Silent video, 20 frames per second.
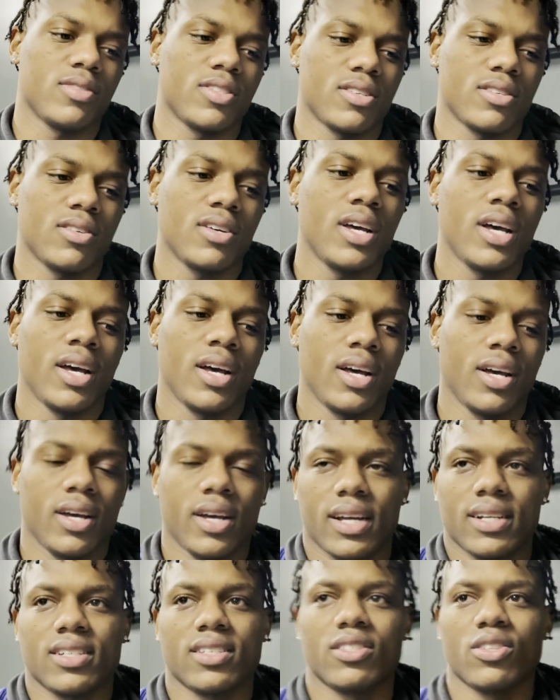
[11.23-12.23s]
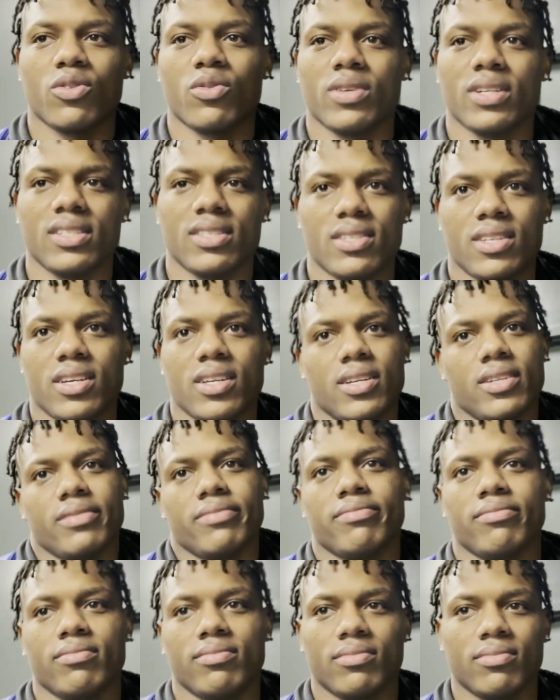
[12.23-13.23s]
So I just took what he said
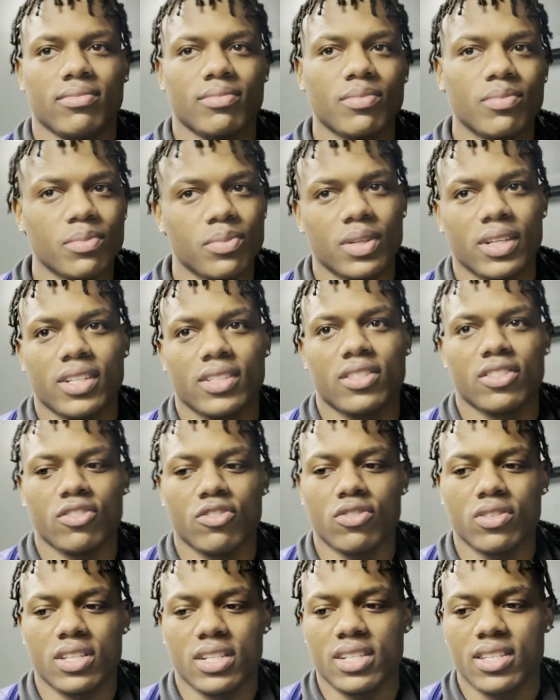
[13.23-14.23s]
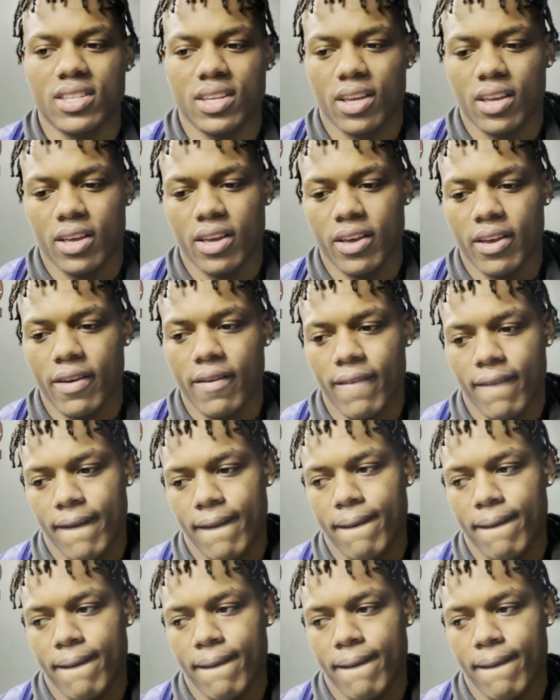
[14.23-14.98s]
and put it to use in the second half.